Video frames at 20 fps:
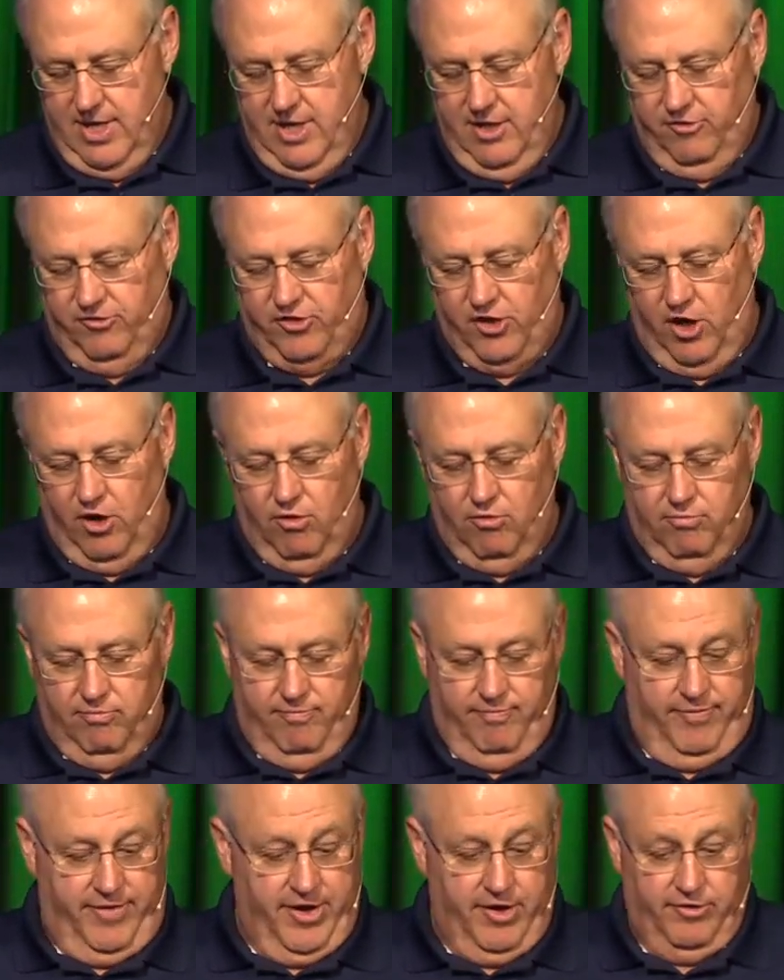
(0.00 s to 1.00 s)
So
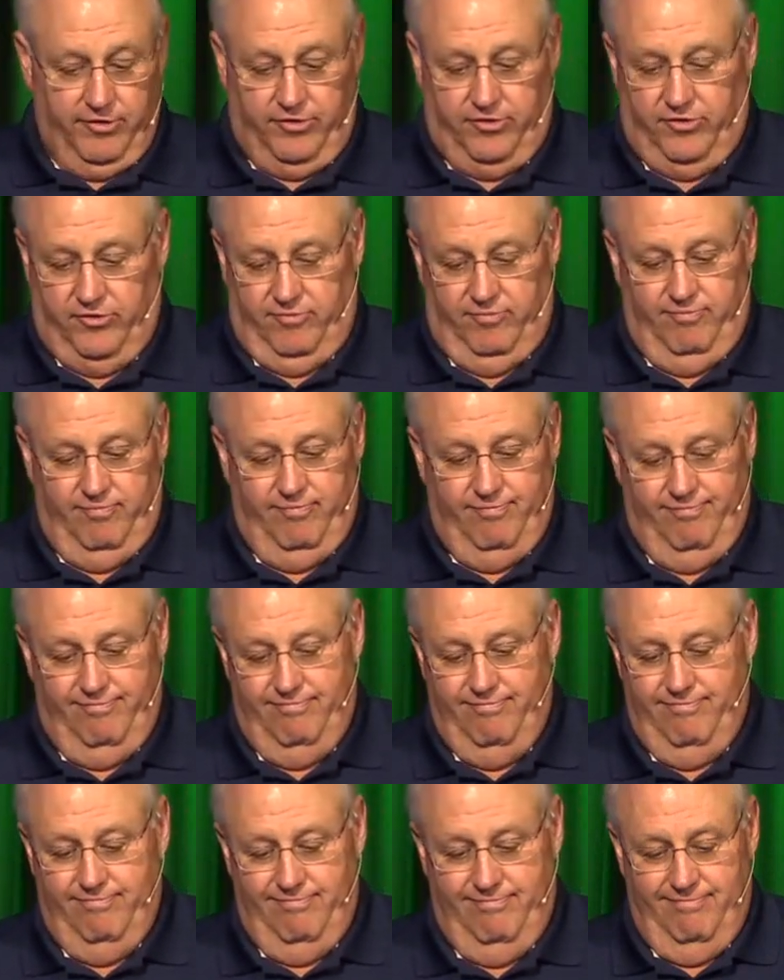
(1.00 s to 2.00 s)
there's
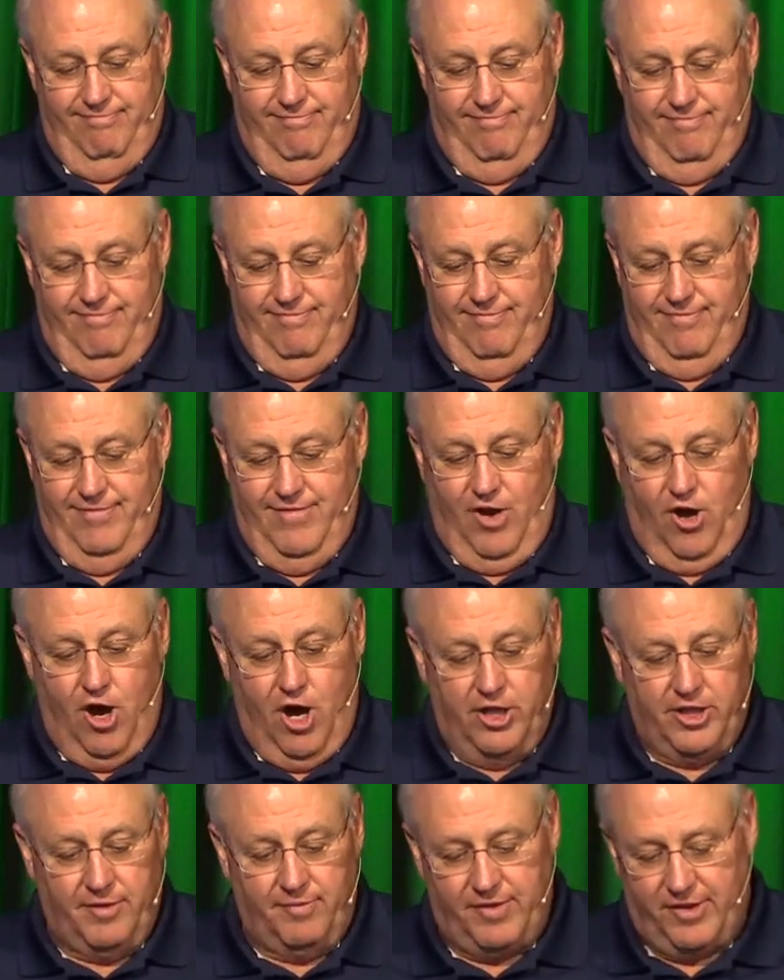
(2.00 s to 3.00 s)

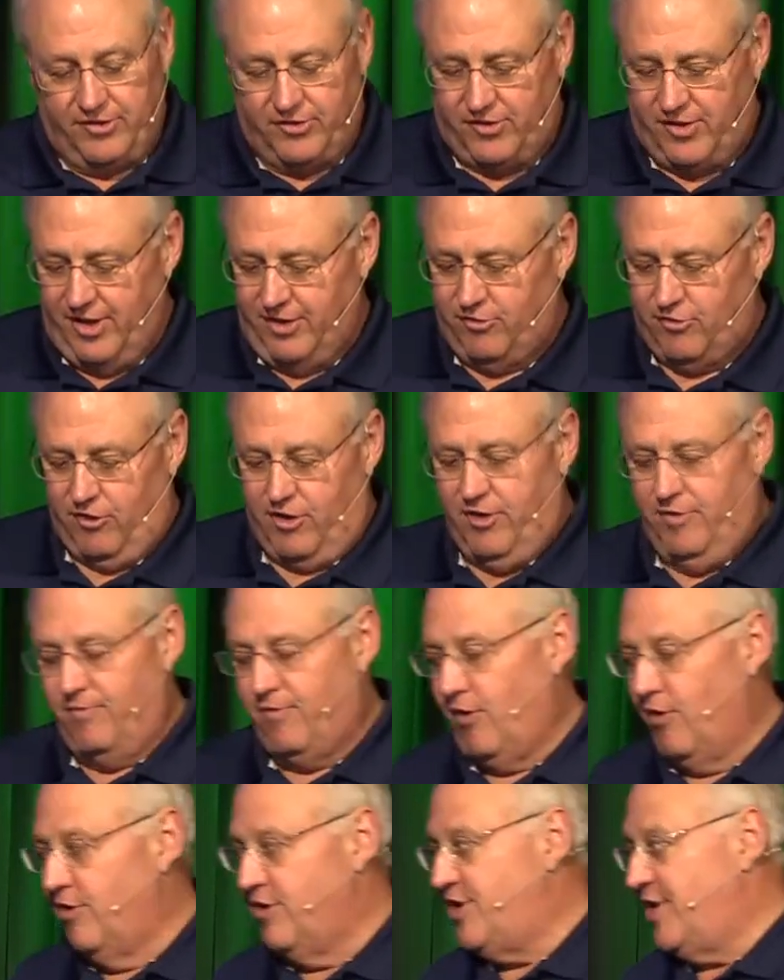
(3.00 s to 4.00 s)
all of these things are
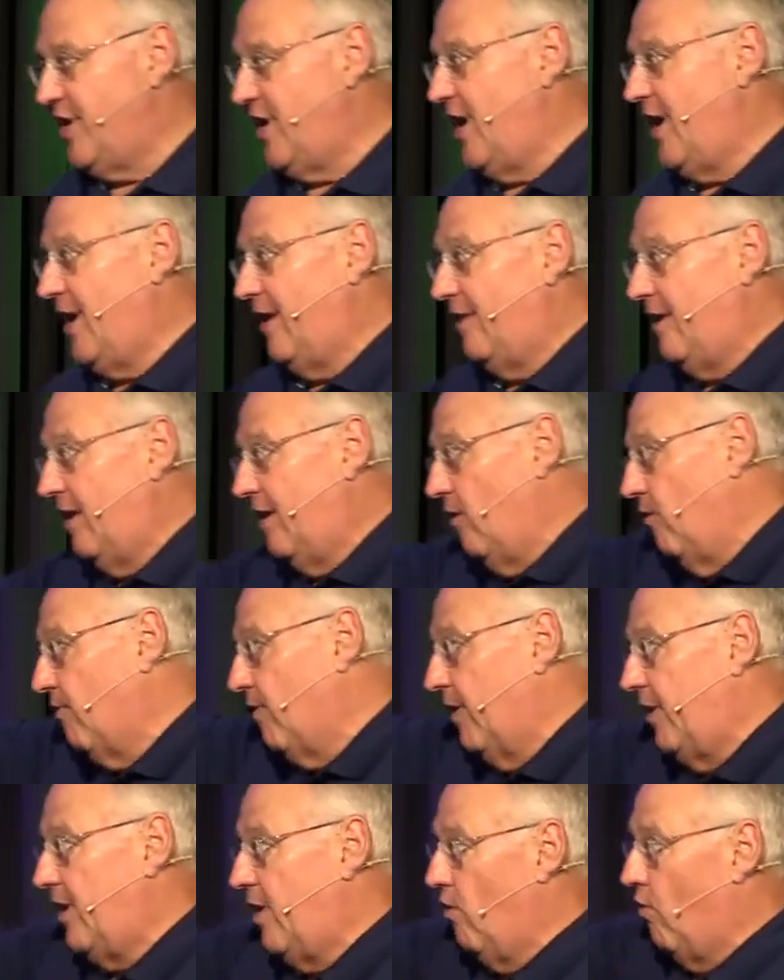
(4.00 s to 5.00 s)
converging, and then over
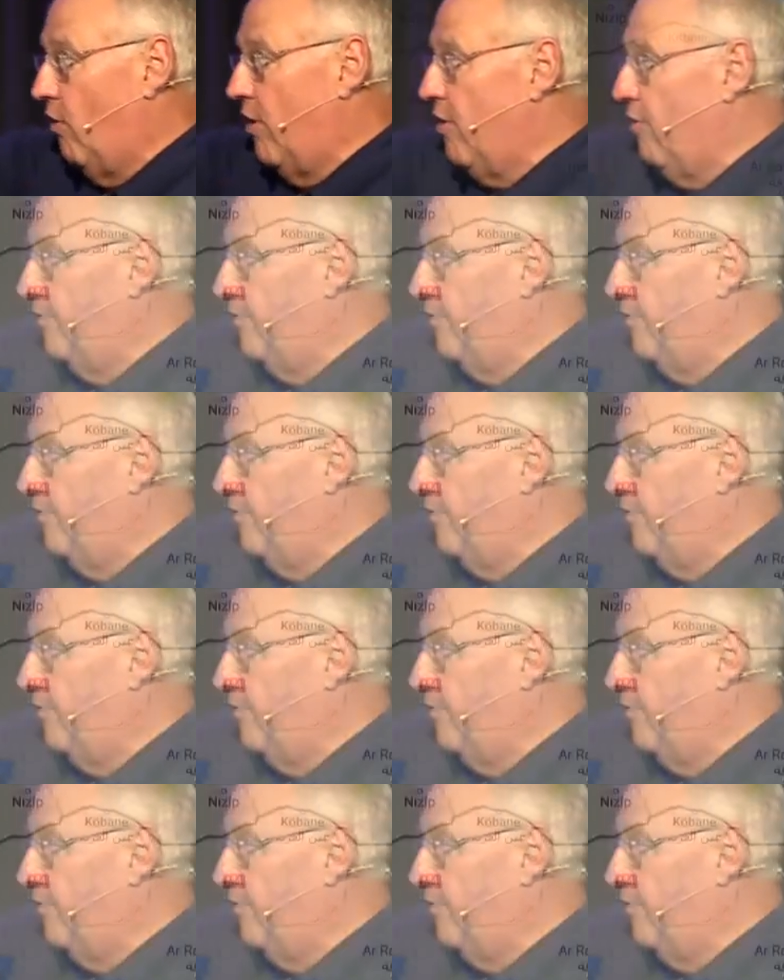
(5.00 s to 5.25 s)
in the oil